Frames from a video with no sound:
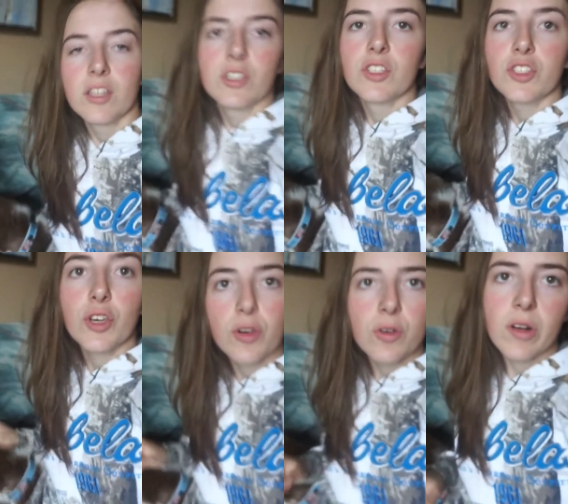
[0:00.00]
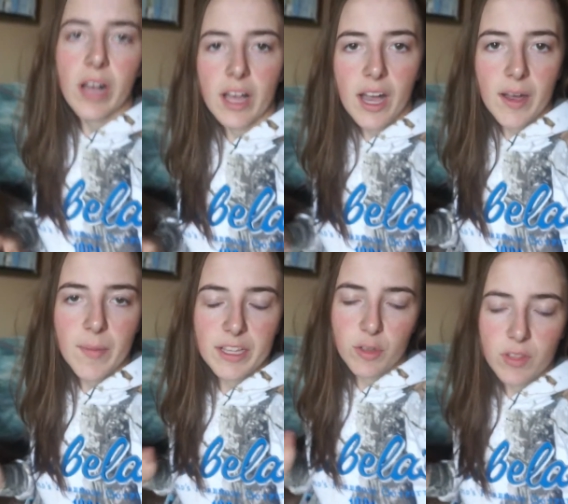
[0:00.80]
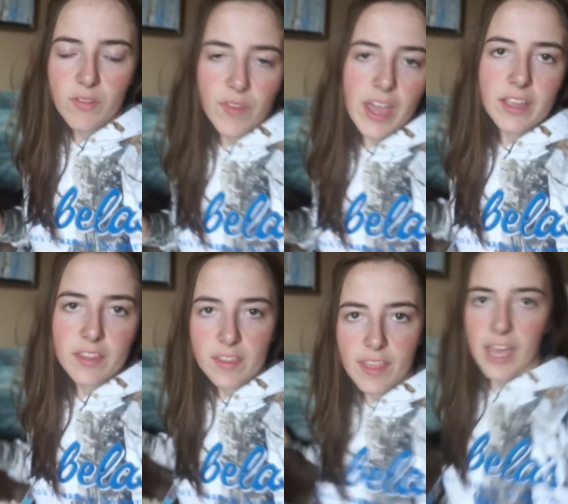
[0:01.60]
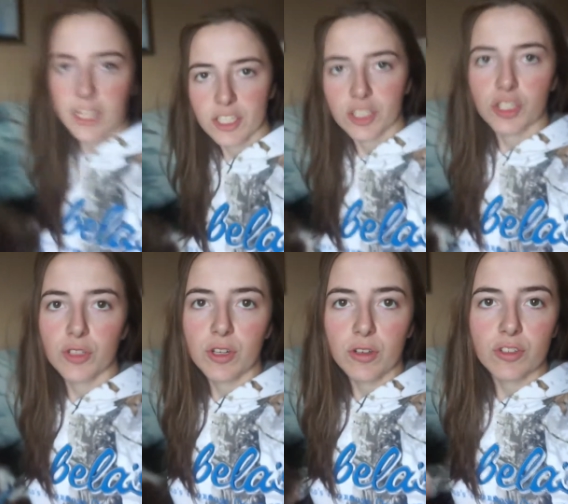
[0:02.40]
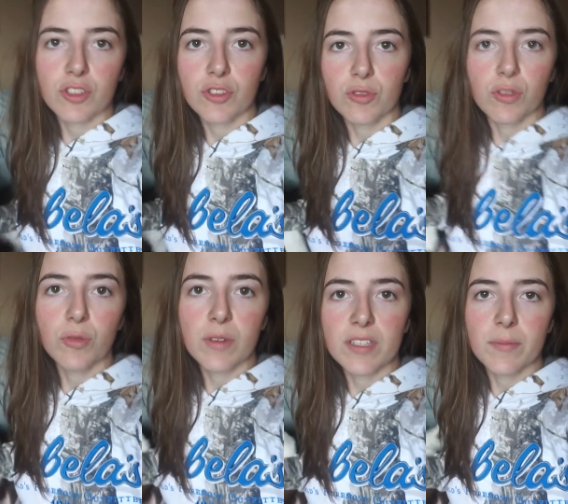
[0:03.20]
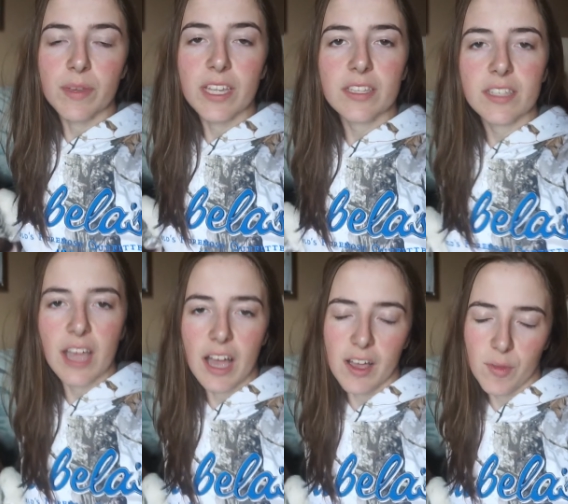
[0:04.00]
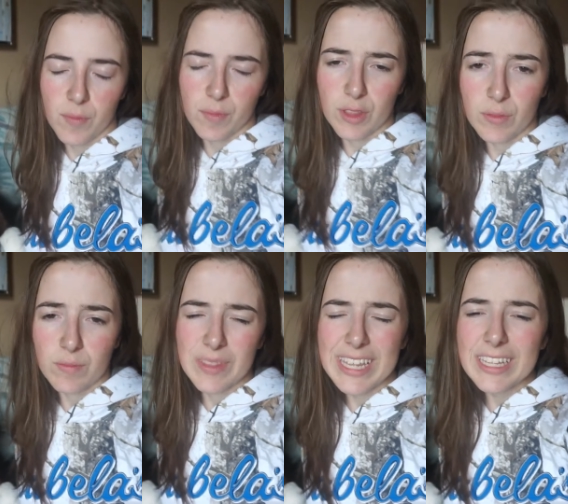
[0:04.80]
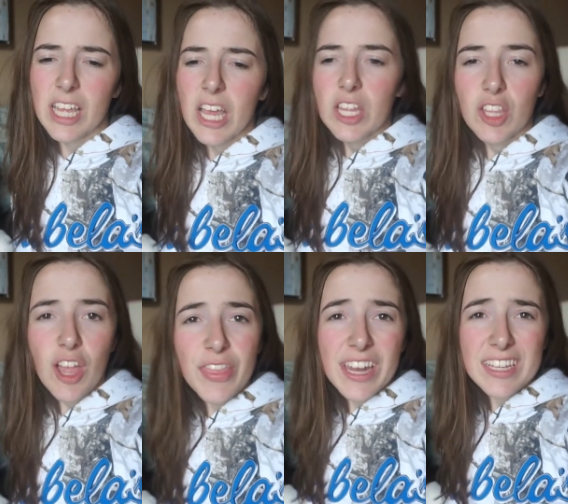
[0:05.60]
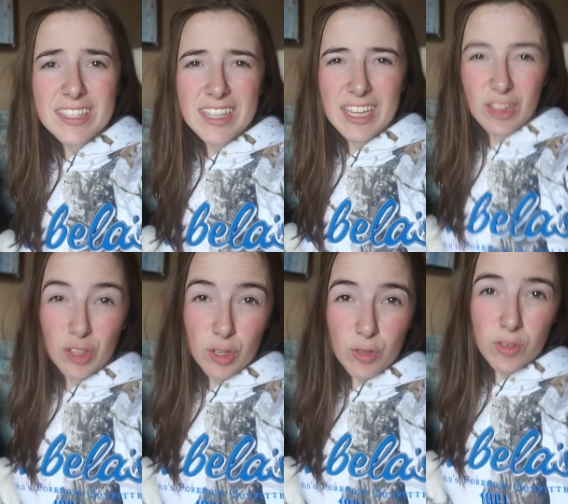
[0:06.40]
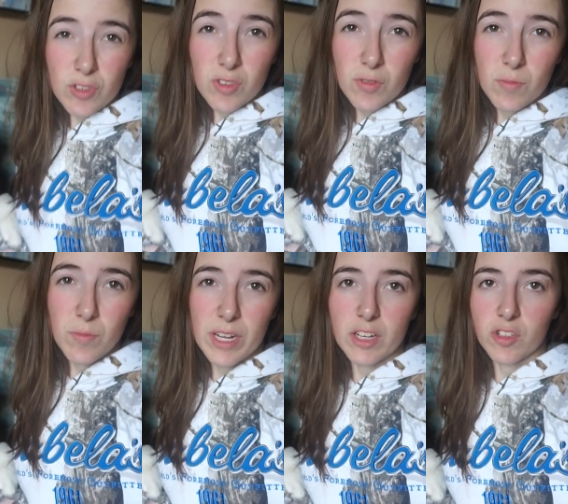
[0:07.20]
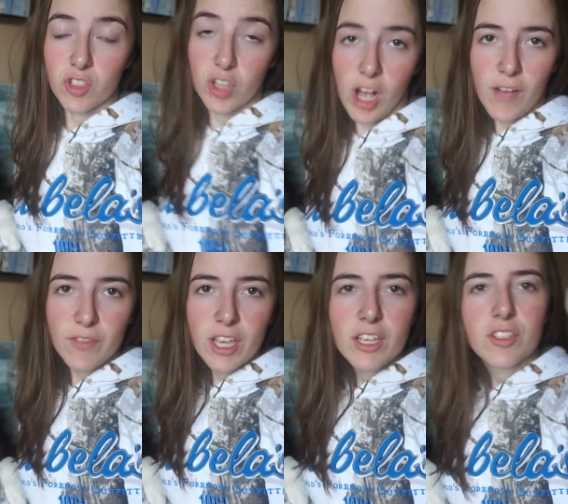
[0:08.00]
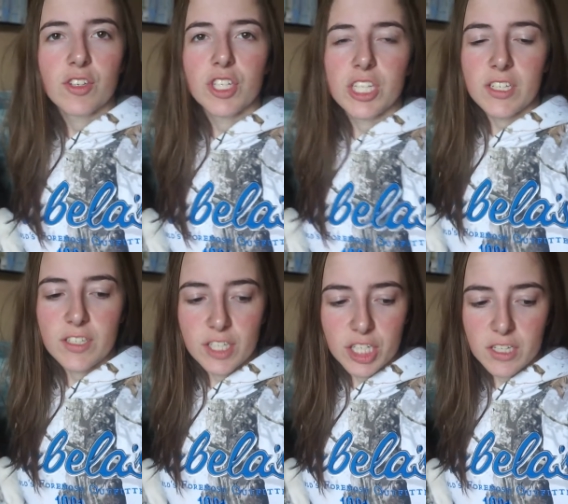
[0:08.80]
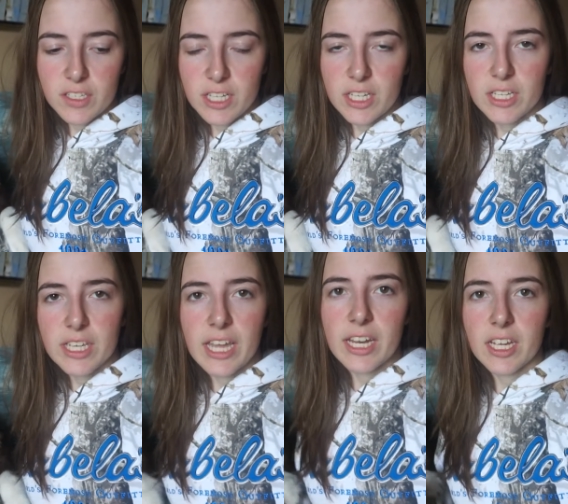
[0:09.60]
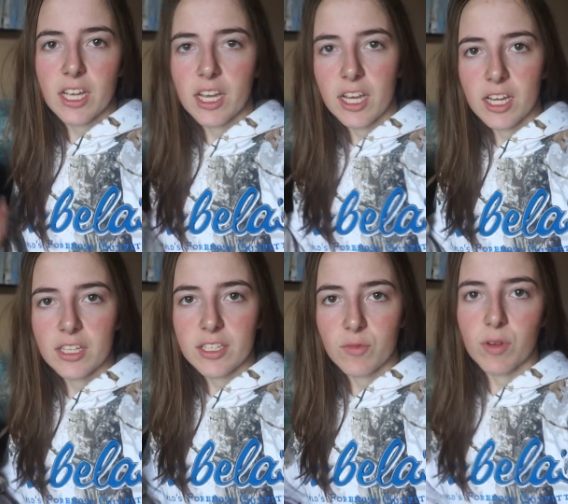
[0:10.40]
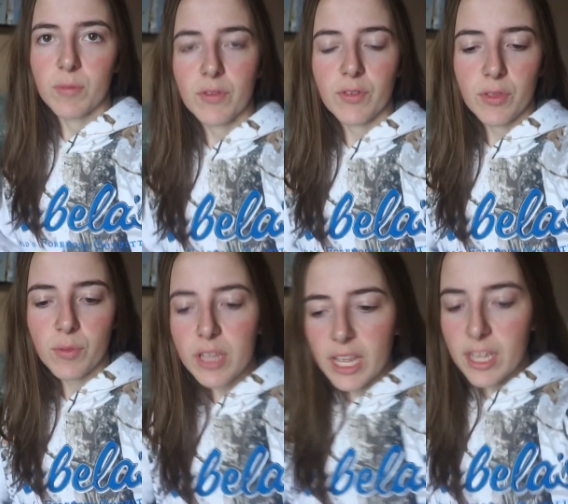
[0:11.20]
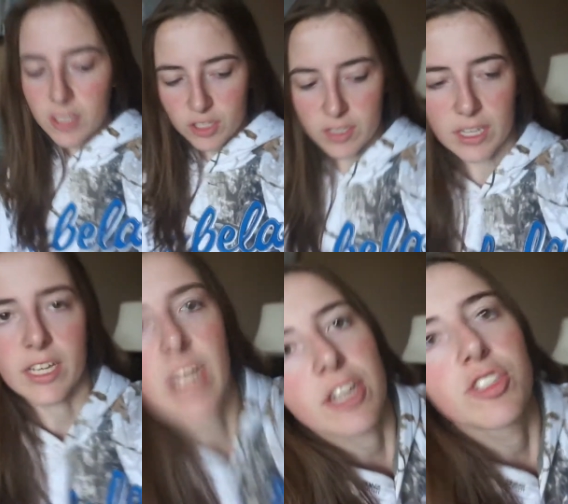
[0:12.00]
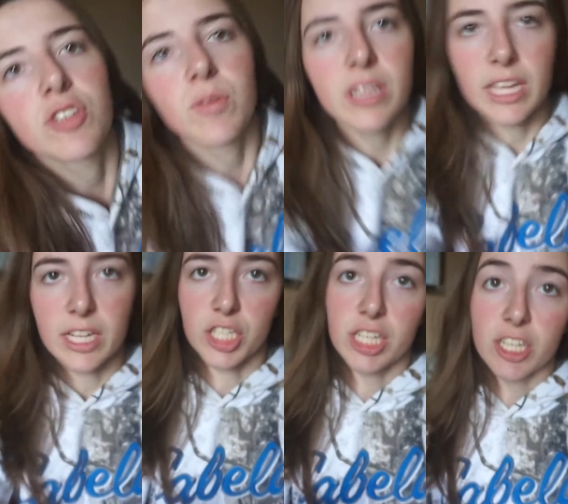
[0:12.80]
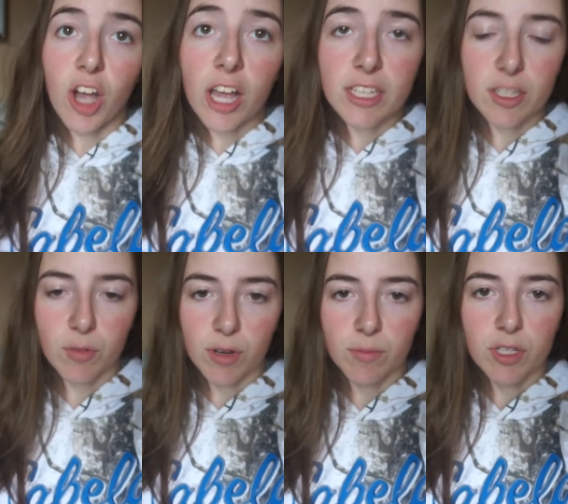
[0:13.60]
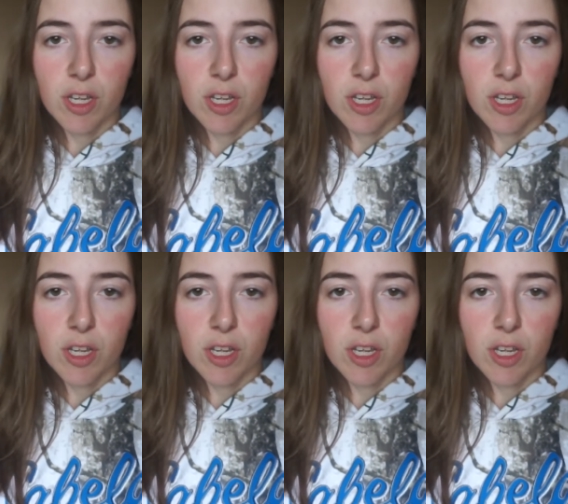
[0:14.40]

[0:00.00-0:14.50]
so um, I told the vet that Juno's stool was a bit um, like, not that it's like loose, but it was soft so she suggested getting a dewormer for three days, just like an extra one. Like she had gotten dewormed